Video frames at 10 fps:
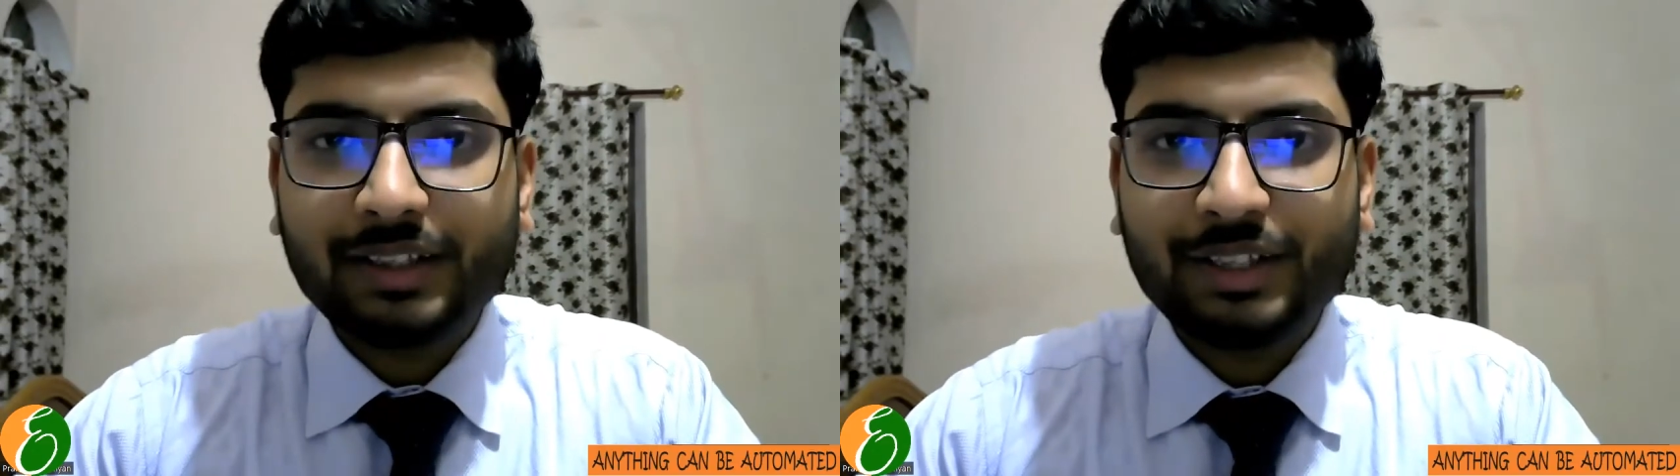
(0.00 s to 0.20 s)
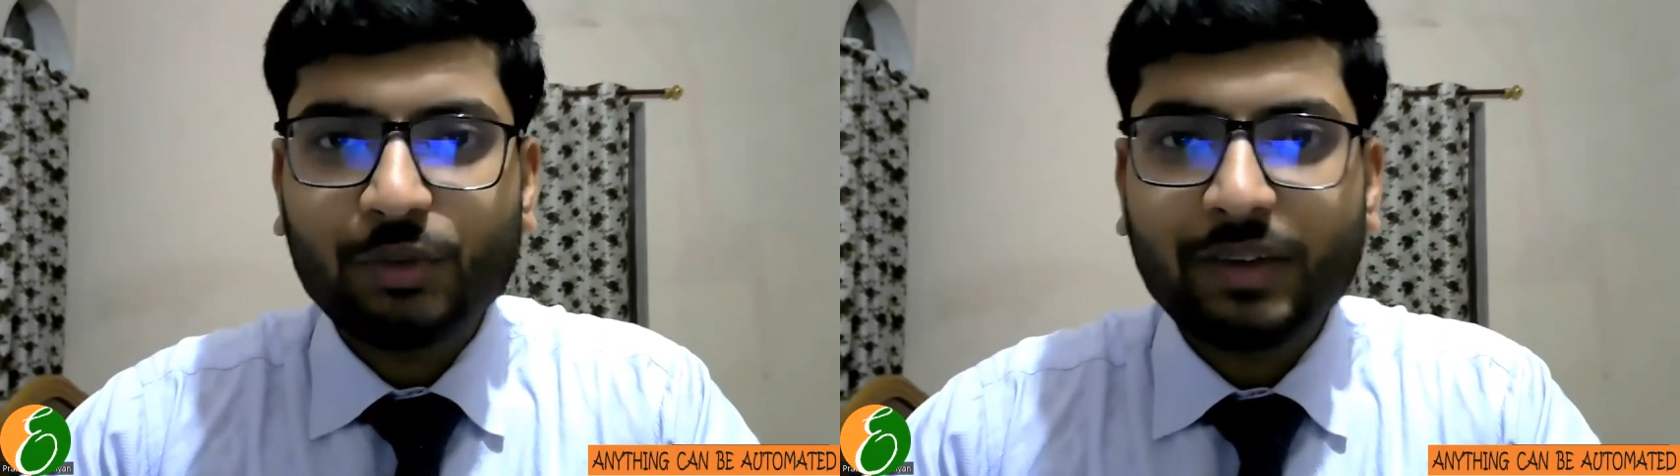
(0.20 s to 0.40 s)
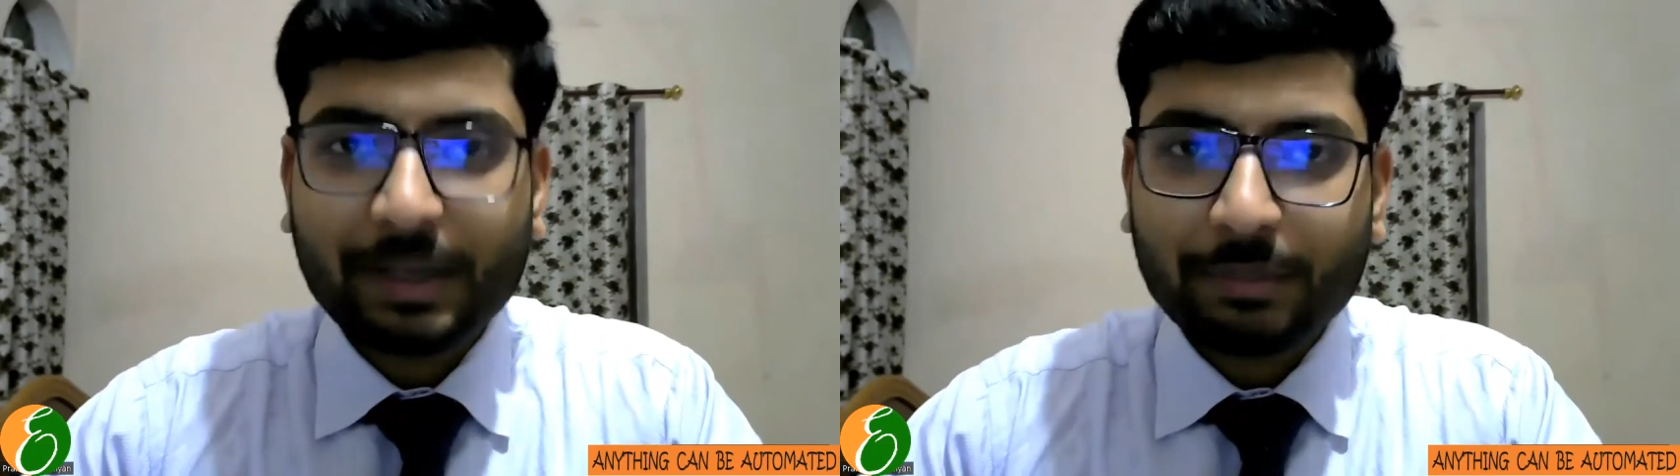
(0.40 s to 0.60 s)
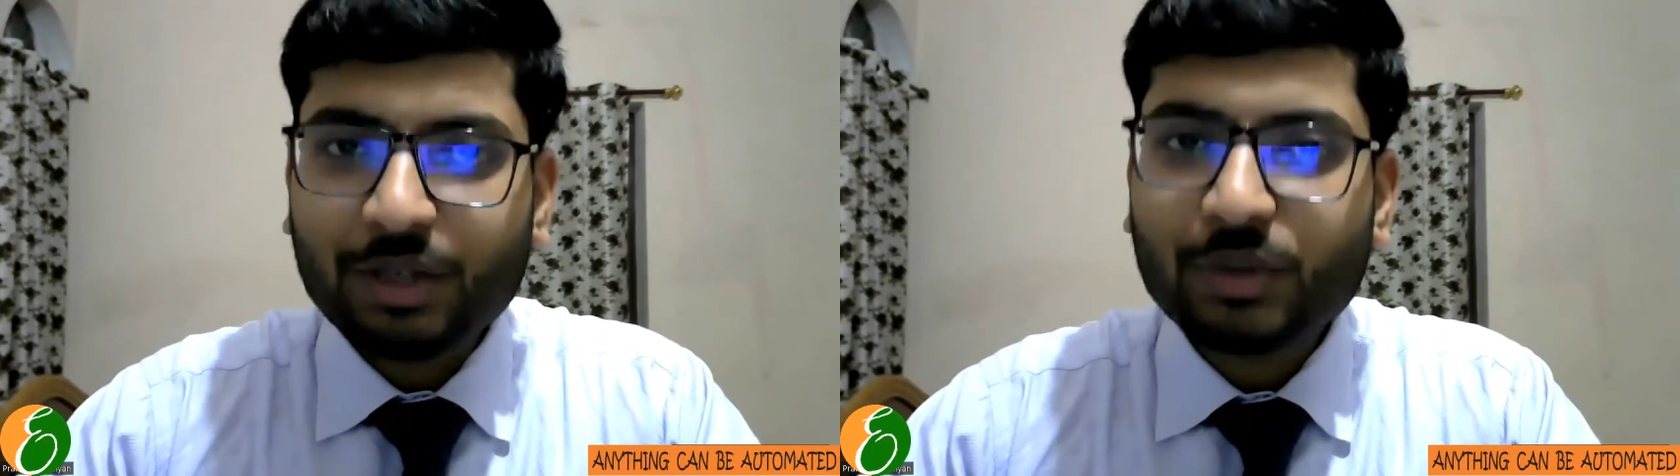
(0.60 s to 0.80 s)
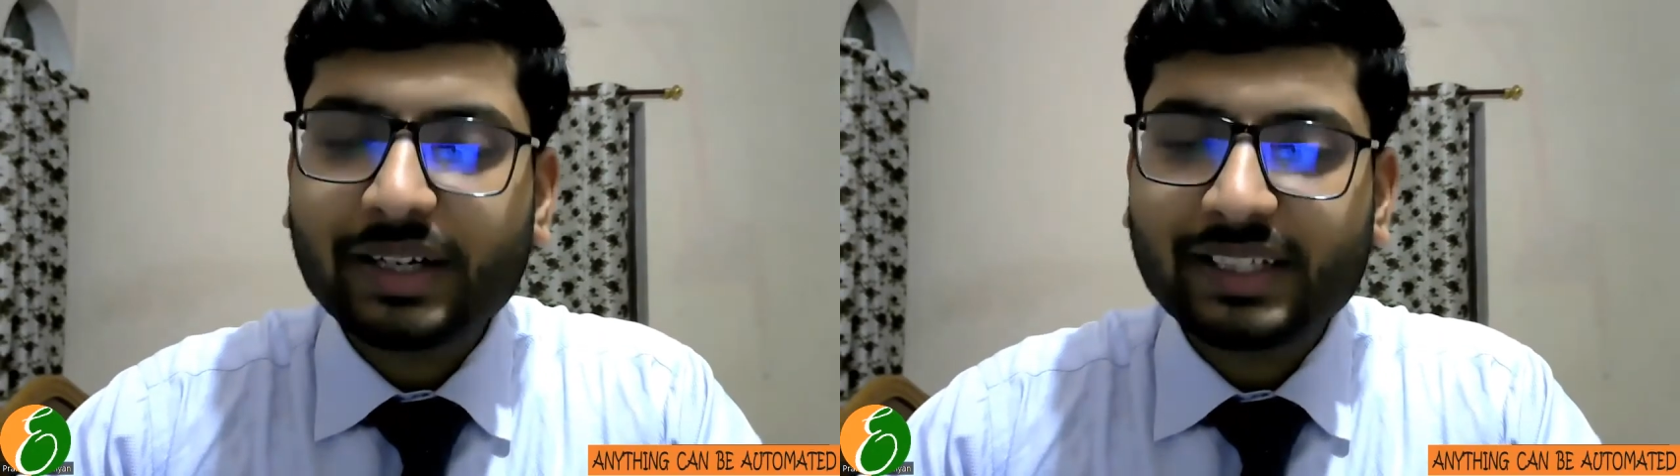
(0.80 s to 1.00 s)
you were able
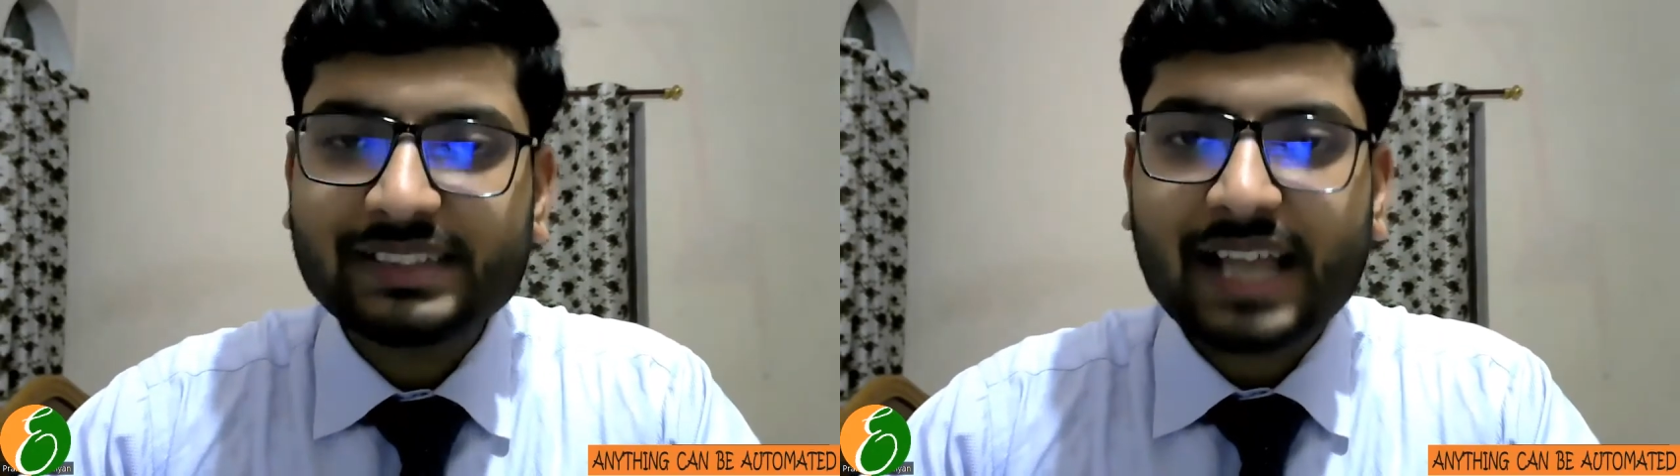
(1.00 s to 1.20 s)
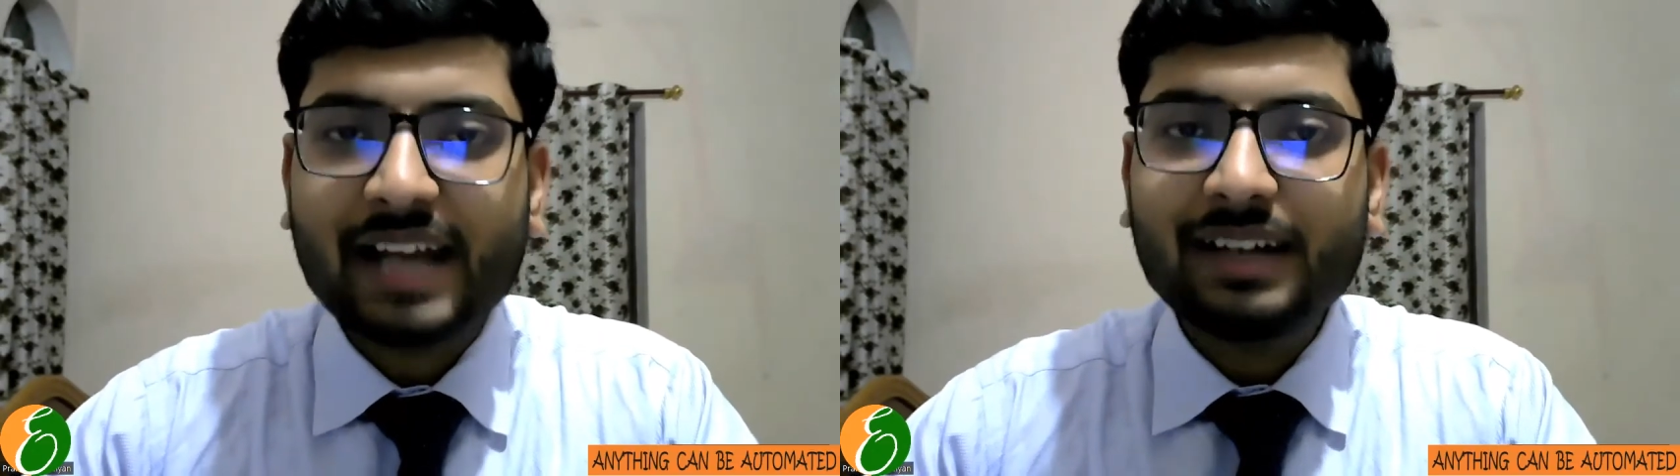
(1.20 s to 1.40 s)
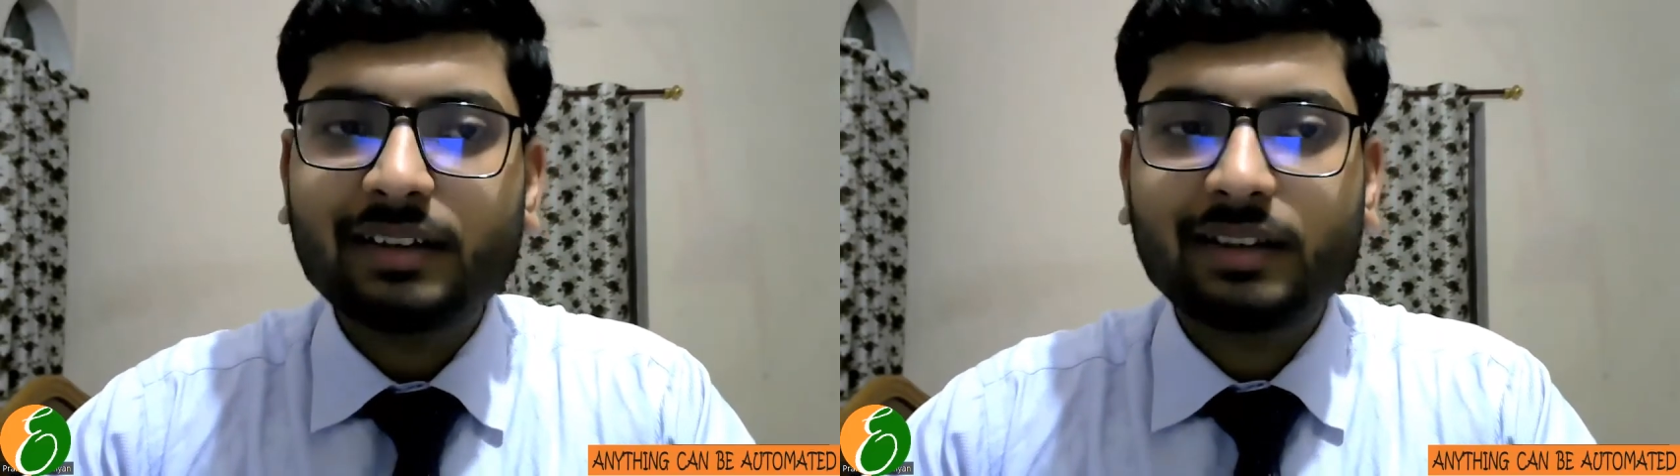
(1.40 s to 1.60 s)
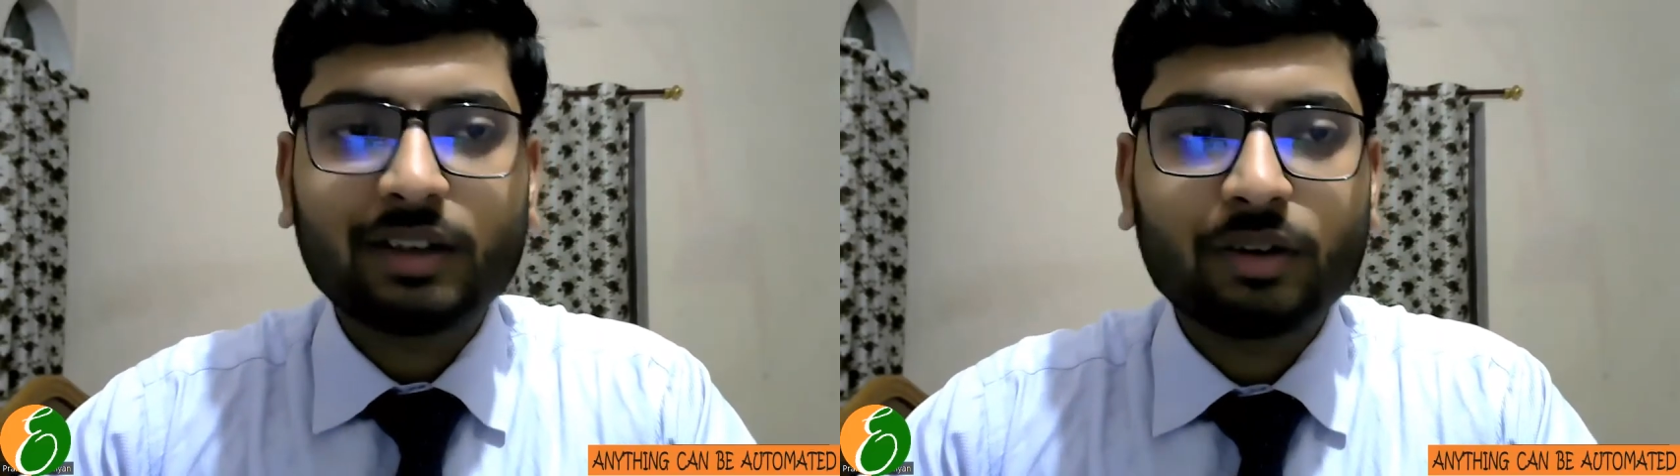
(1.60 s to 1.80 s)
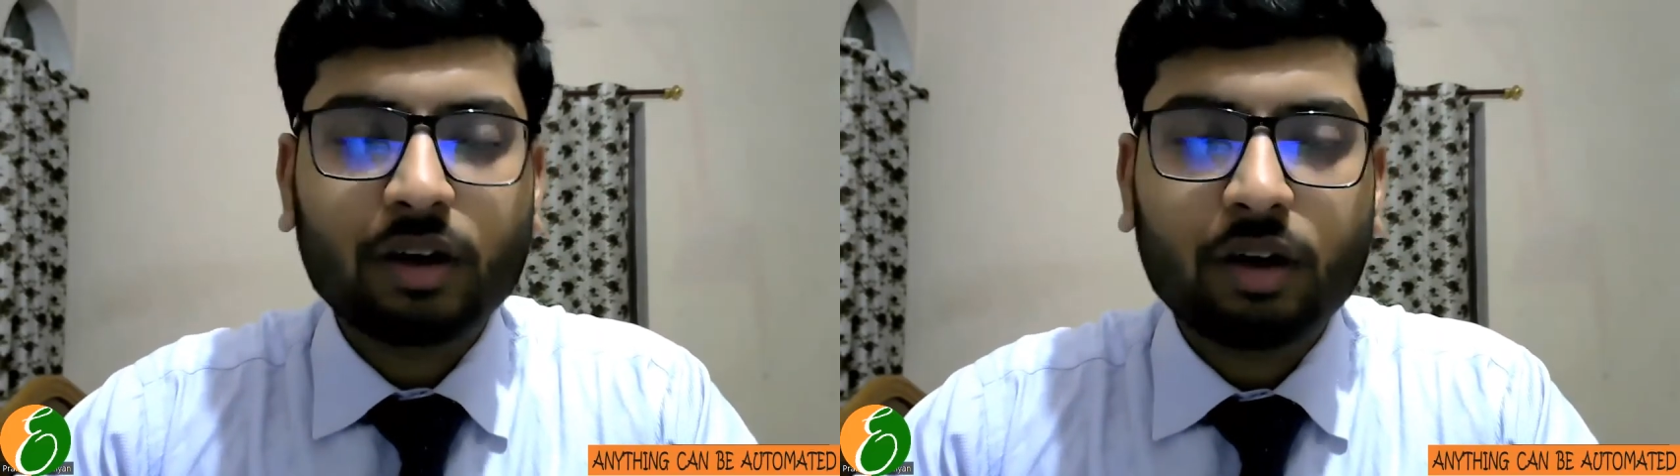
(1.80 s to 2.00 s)
to understand uh,